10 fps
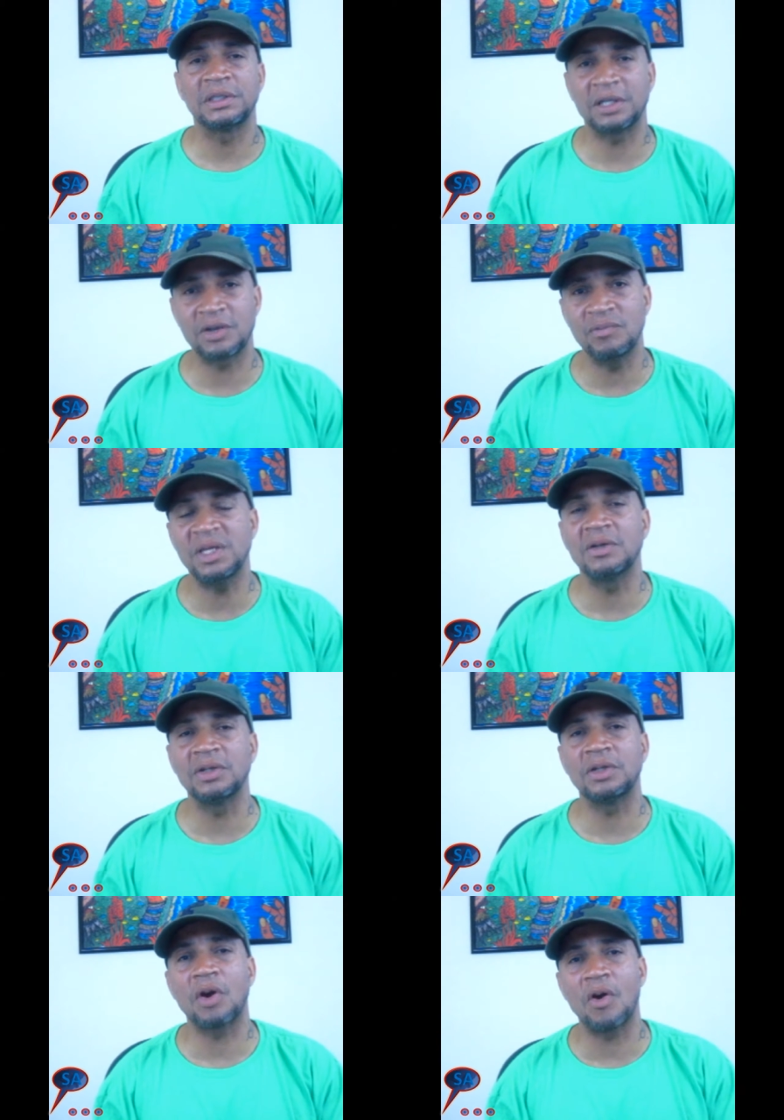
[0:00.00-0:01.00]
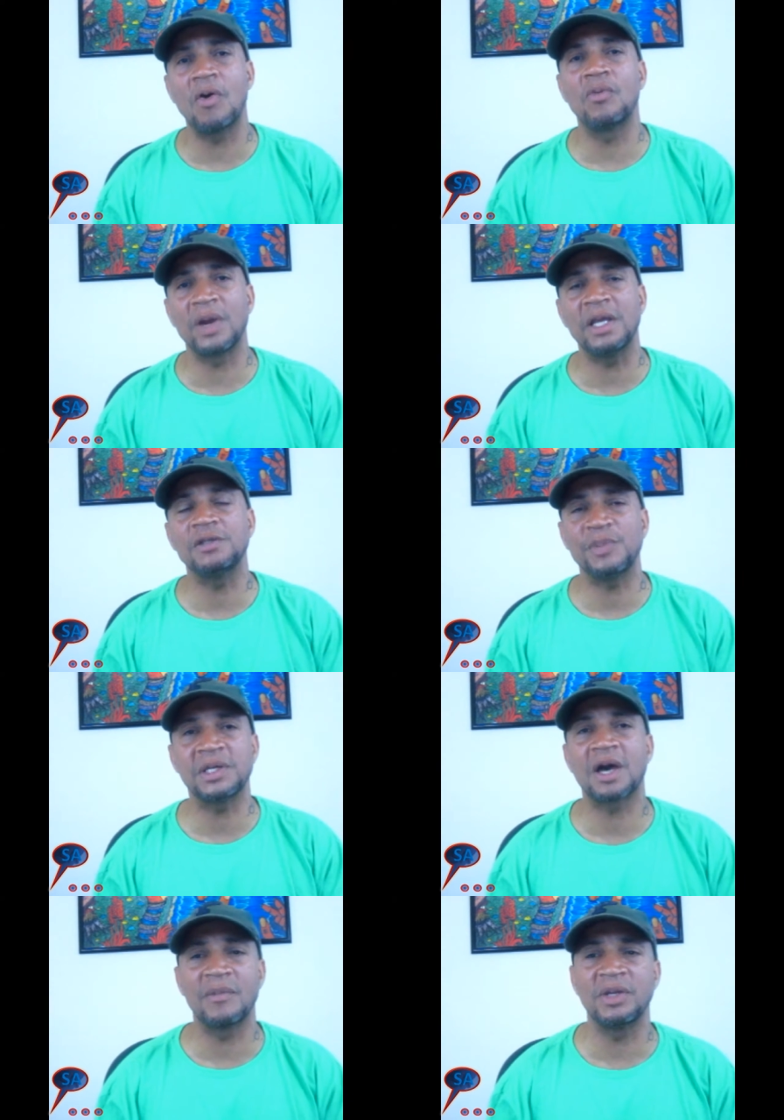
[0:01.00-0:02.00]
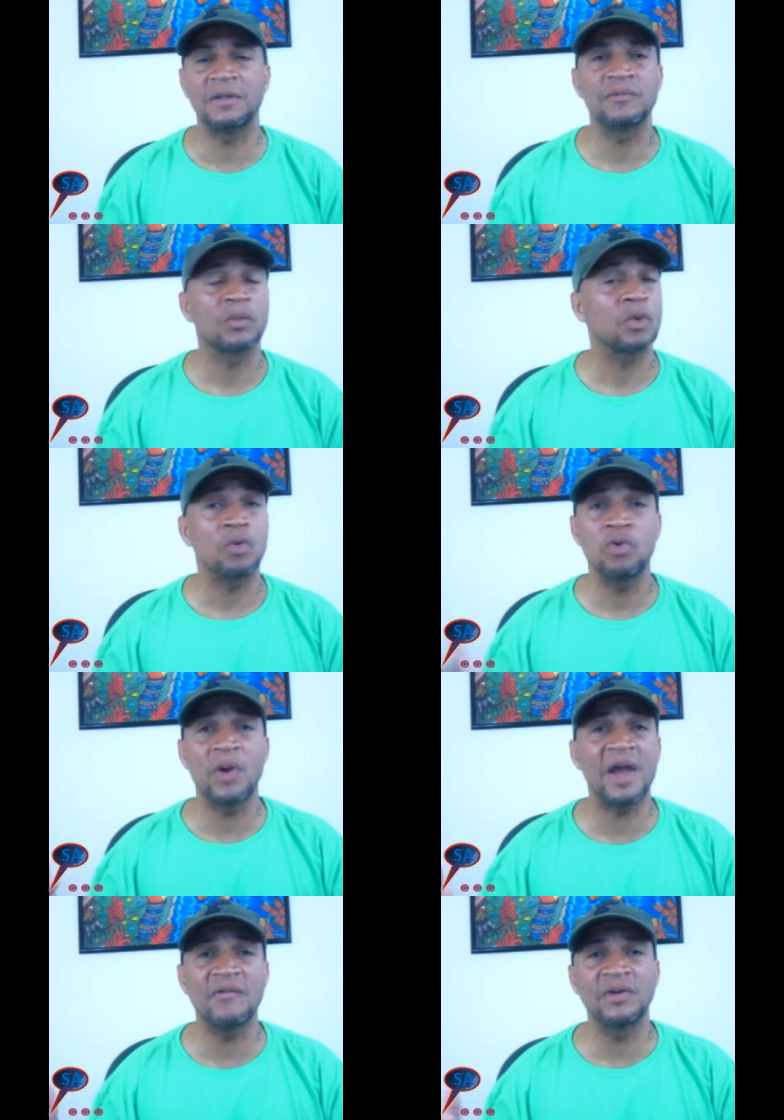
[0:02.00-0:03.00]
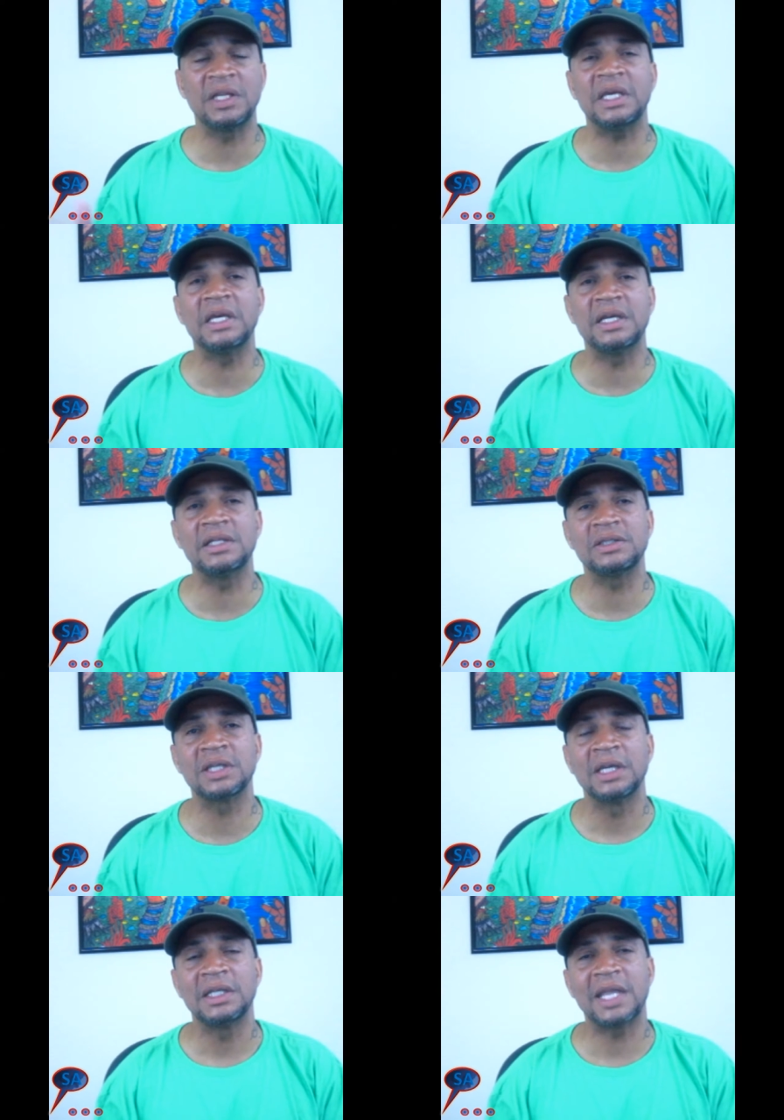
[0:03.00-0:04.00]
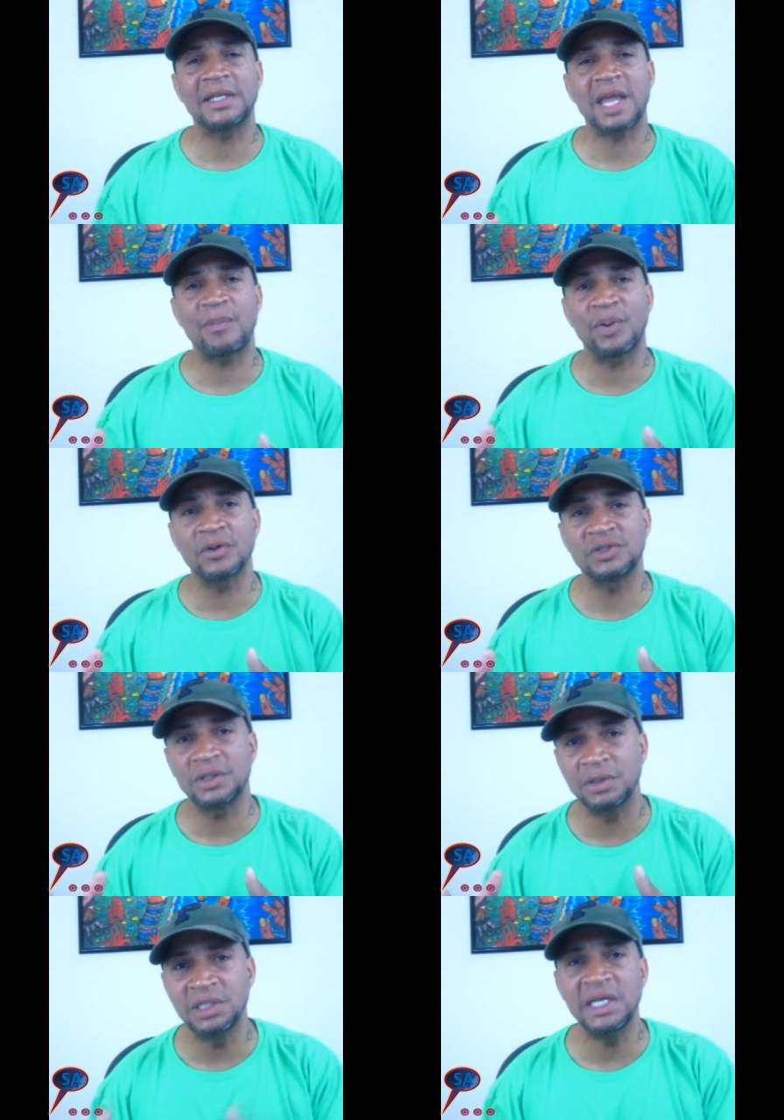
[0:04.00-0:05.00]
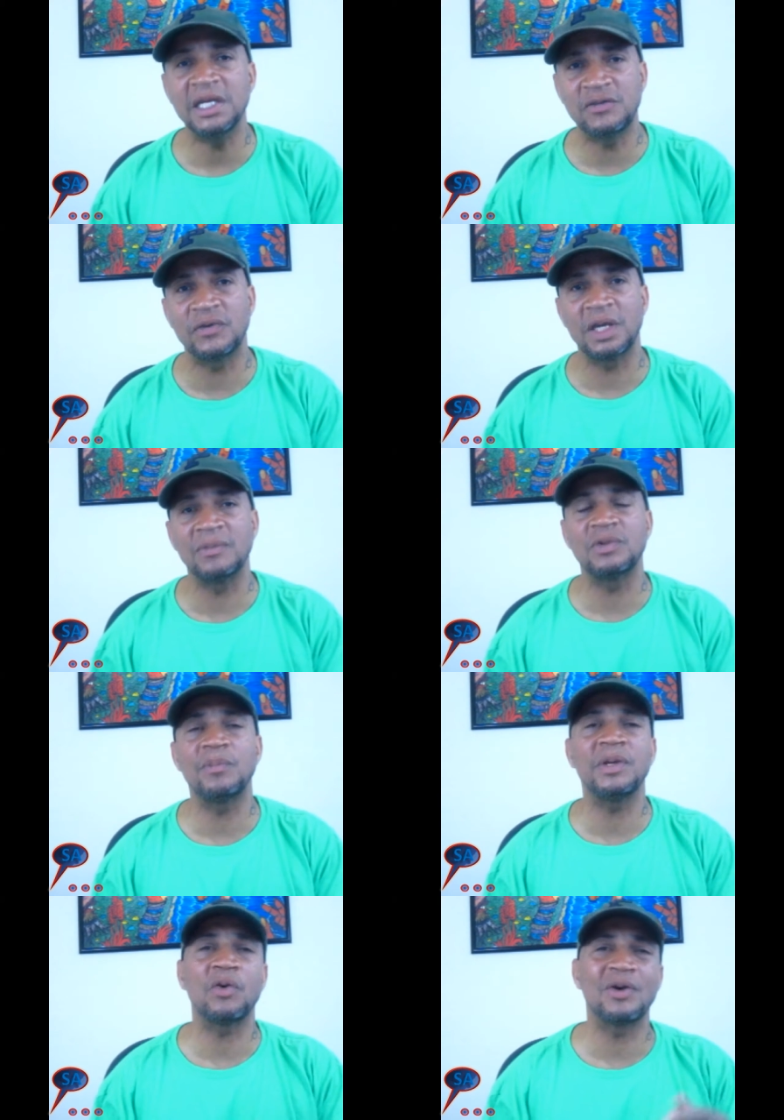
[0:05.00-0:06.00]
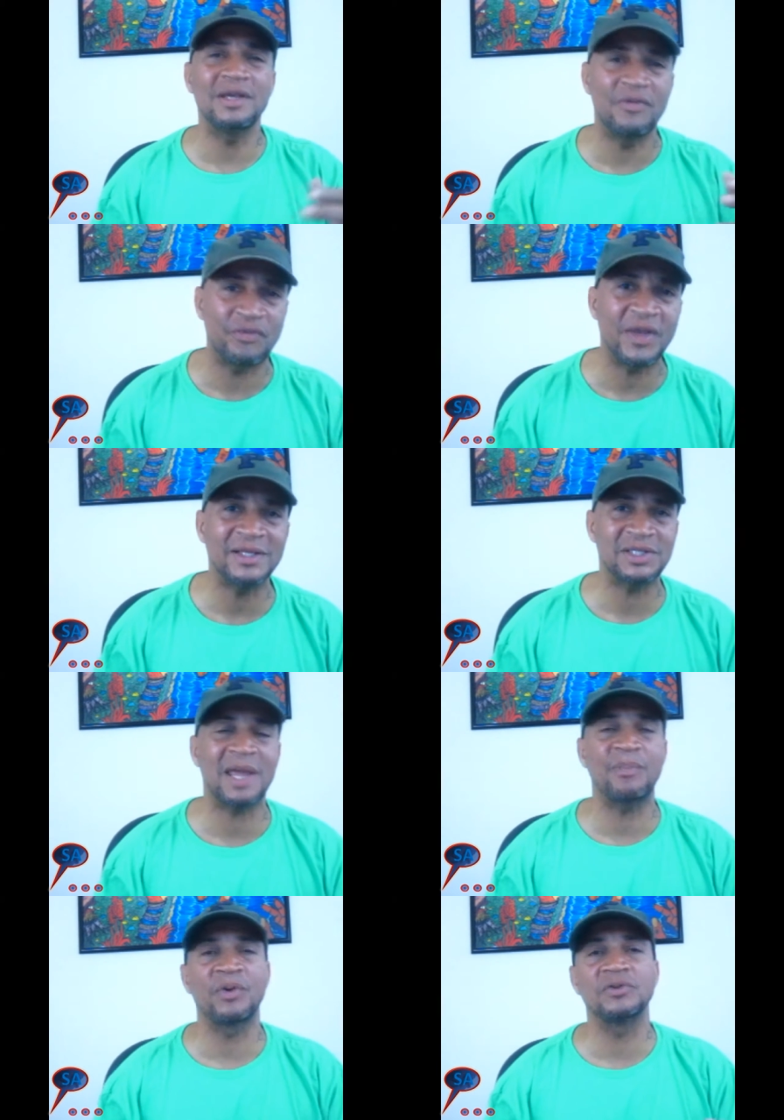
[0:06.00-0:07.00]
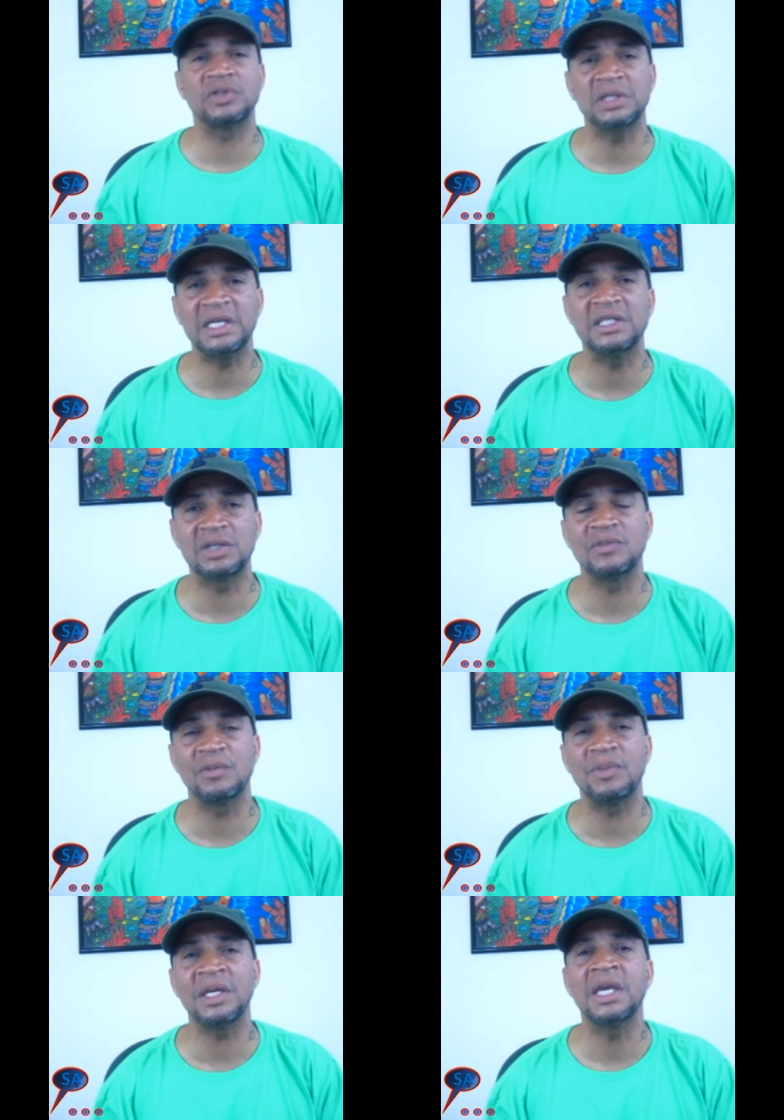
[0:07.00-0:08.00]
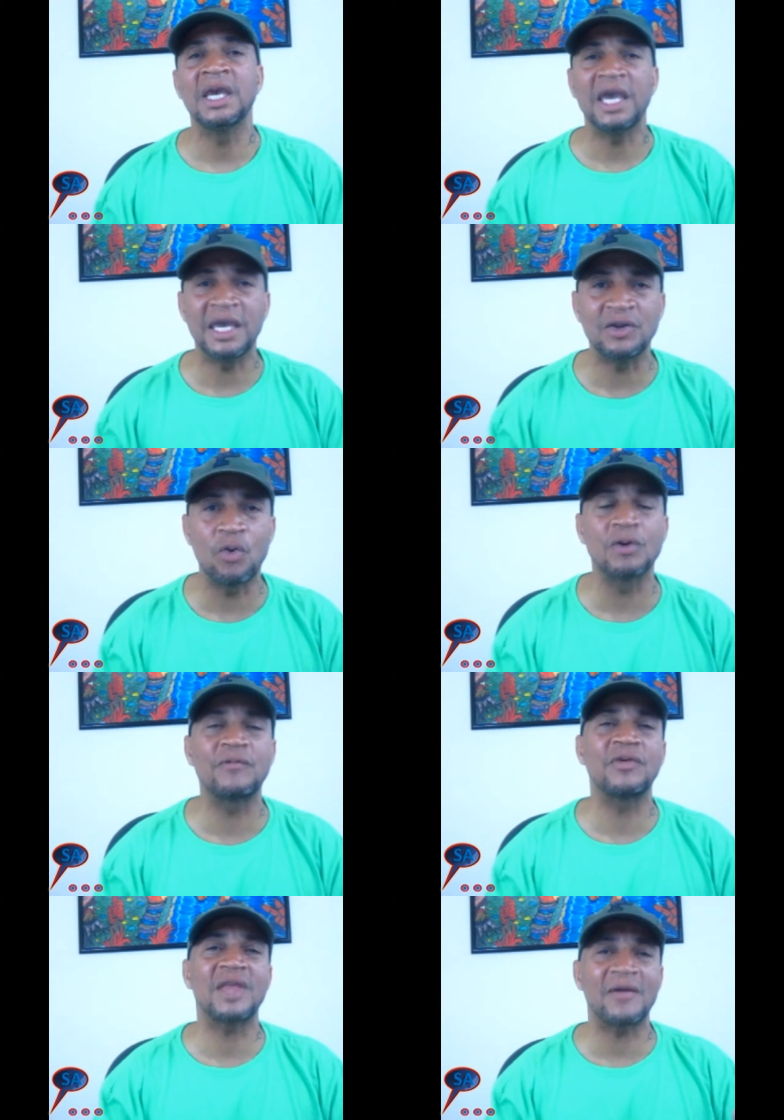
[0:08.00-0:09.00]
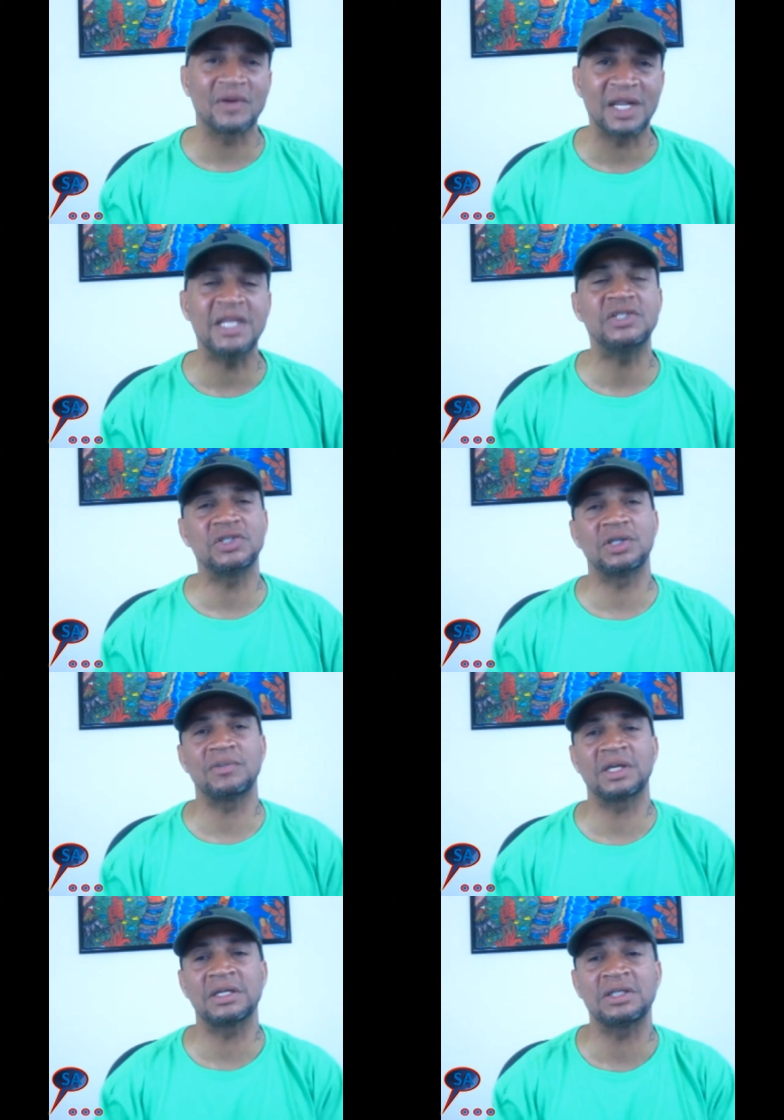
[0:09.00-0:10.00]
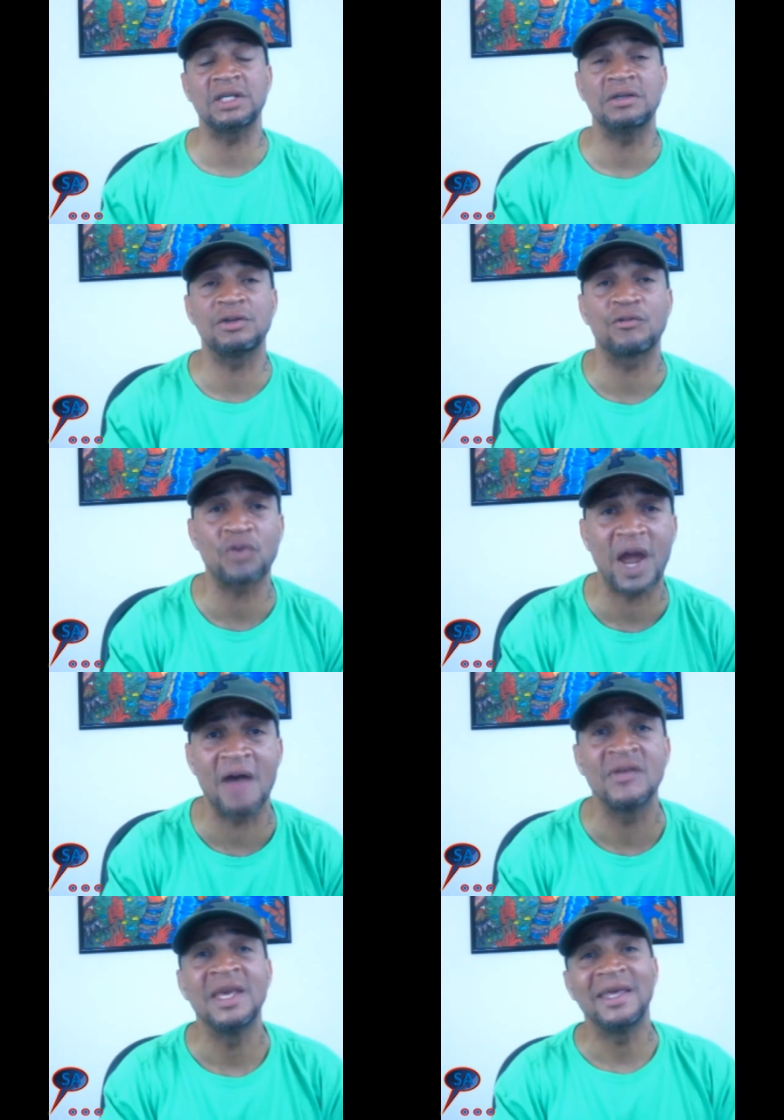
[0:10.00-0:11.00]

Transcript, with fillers: the chameleon, always becoming whoever it is that person needs for him to be, or he thinks that person needs him to be, in order for that relationship to continue to thrive.